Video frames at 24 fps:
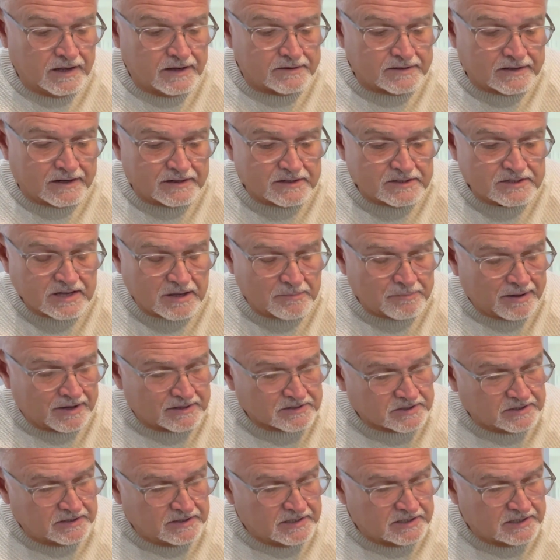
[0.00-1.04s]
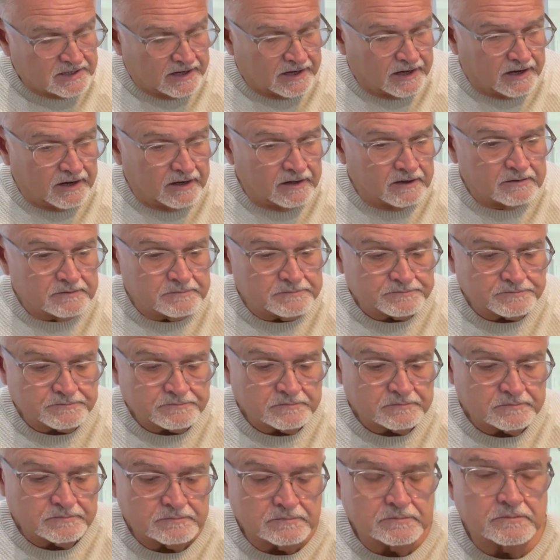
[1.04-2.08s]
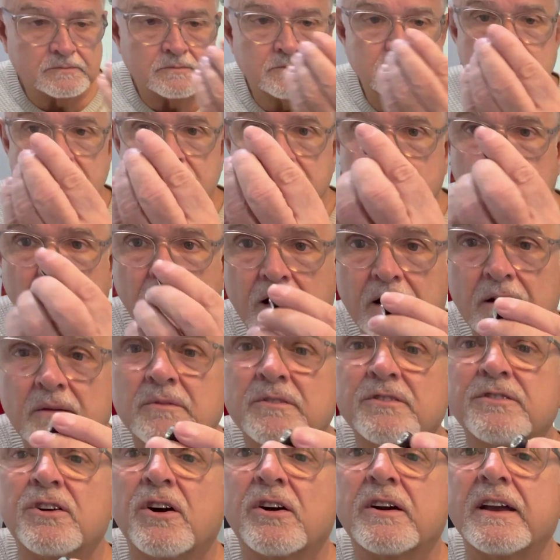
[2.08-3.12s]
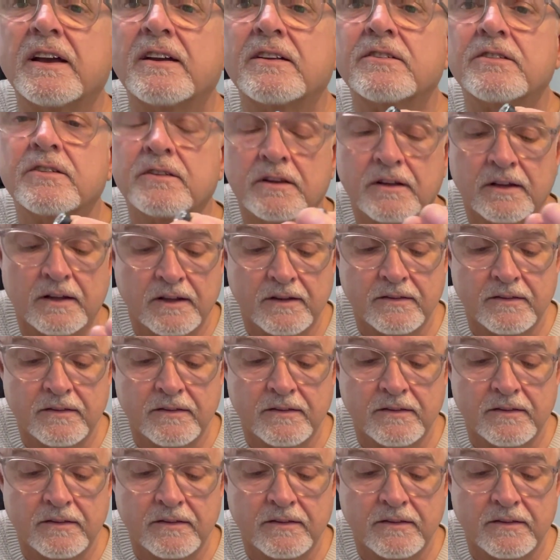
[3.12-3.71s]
Now let's get back to these little sockets.